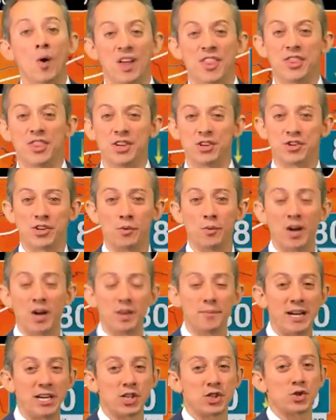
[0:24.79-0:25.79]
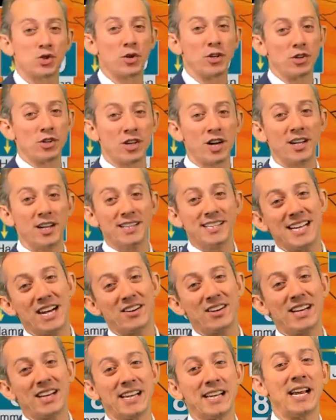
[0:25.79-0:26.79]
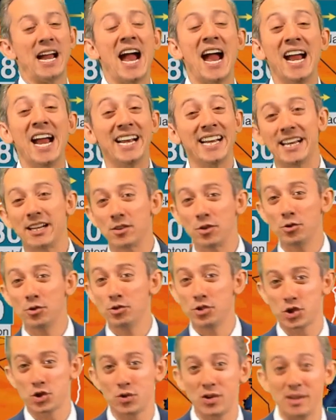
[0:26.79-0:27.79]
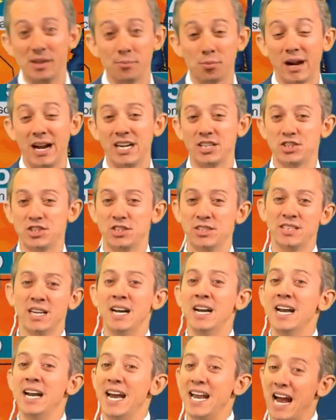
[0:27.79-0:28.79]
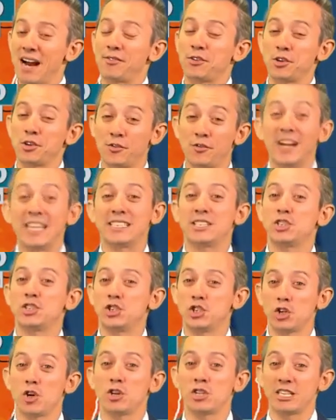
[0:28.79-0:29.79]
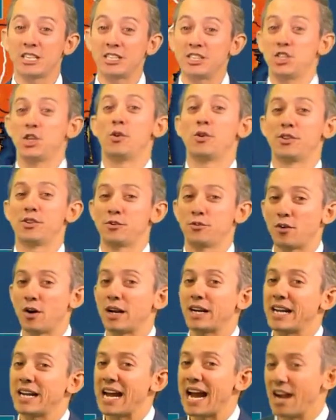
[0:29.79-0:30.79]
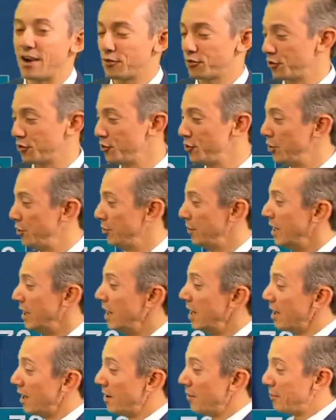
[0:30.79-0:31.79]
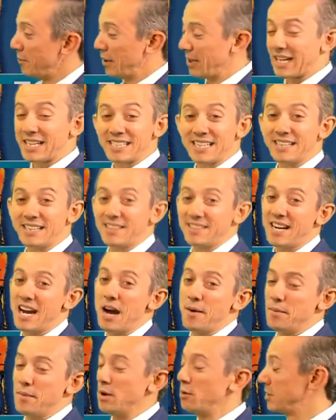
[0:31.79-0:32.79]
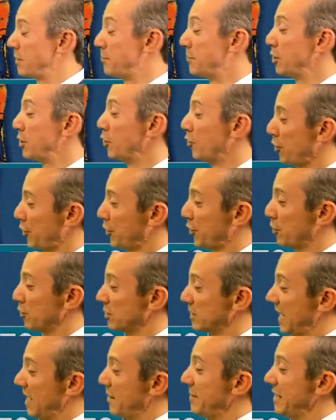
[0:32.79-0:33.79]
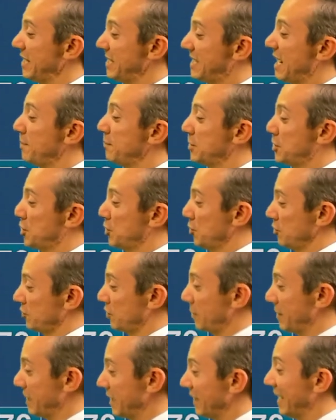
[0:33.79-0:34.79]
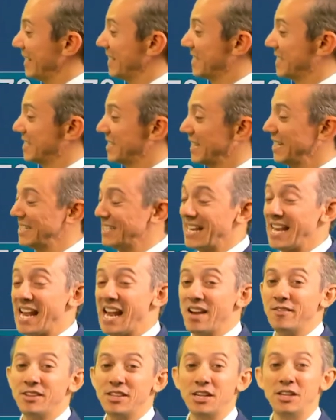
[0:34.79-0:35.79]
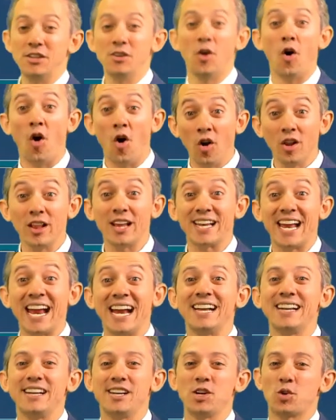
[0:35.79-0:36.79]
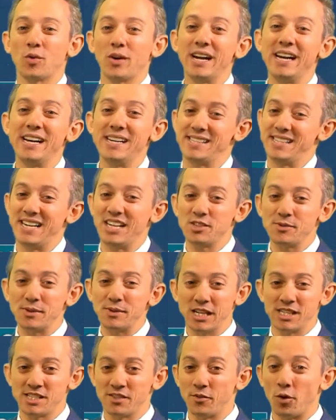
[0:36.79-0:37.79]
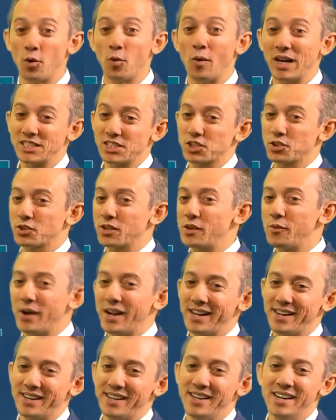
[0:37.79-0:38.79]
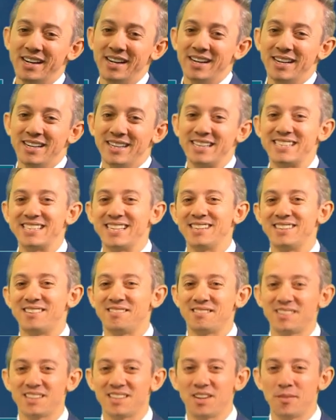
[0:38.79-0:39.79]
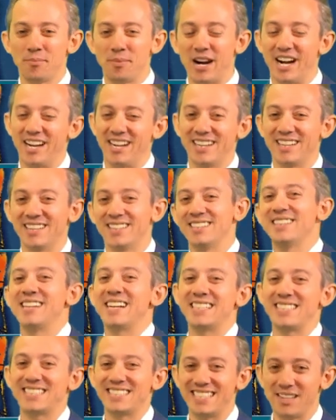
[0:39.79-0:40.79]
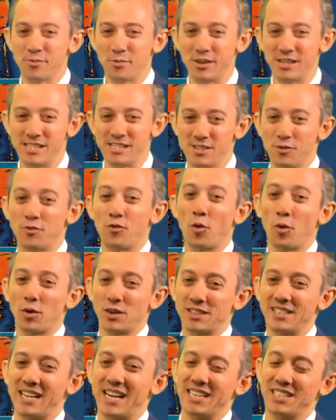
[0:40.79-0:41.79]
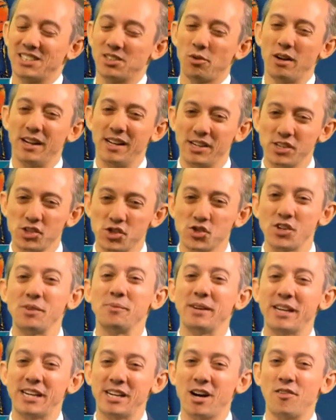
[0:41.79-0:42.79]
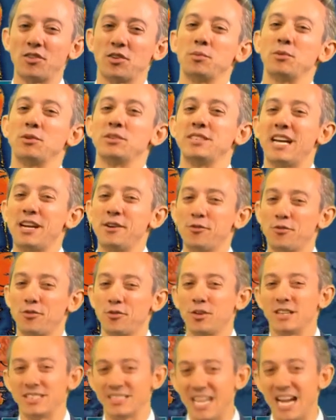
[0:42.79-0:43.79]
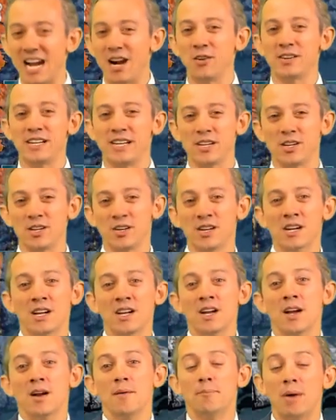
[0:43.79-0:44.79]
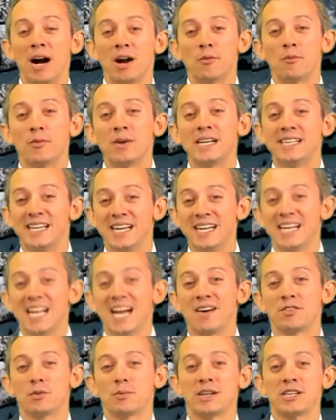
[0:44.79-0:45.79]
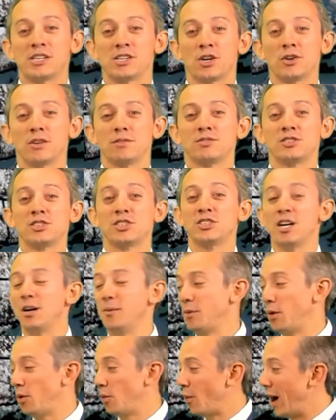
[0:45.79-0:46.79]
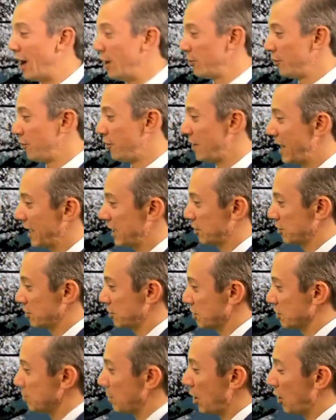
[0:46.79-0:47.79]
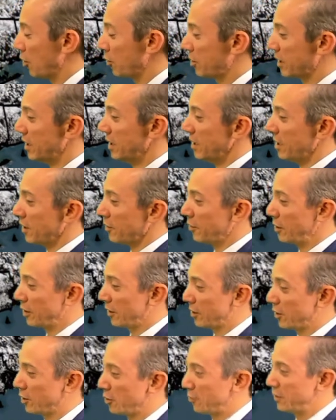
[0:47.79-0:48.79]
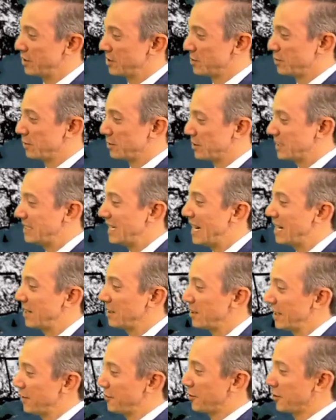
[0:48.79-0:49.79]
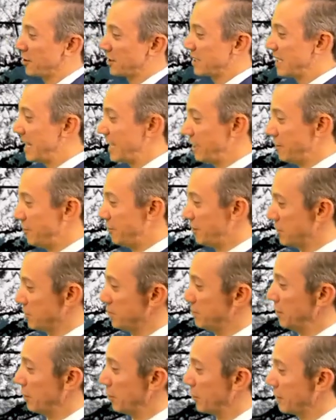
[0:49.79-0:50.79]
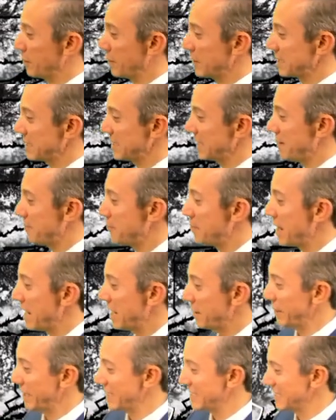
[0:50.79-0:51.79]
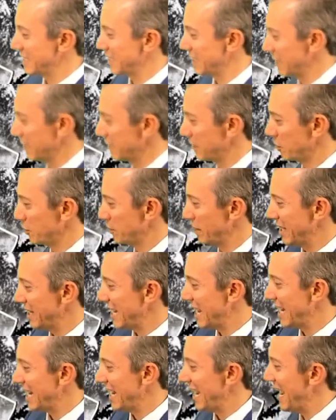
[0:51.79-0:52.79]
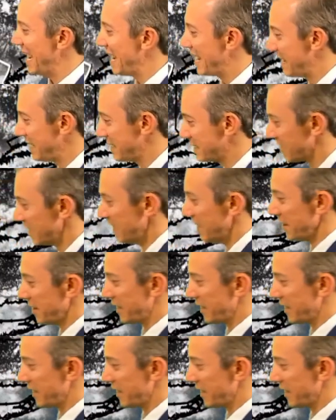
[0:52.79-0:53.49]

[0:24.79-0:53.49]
with this. So you want to make sure you're cutting down any hanging loose tree branches and have your devices charged as you go into Friday afternoon. But like I said at the top, it was a beautiful Thursday. I mean, temperatures from Atlantic City to Hamilton, all at 80 degrees. And that's because of a westerly wind that said goodbye to that sea breeze for today. So an extremely comfortable day for us out here. But we did have the return of some wildfire smoke. We look at our visible satellite for today. The visibility wasn't that bad, but you can see a little bit of that haze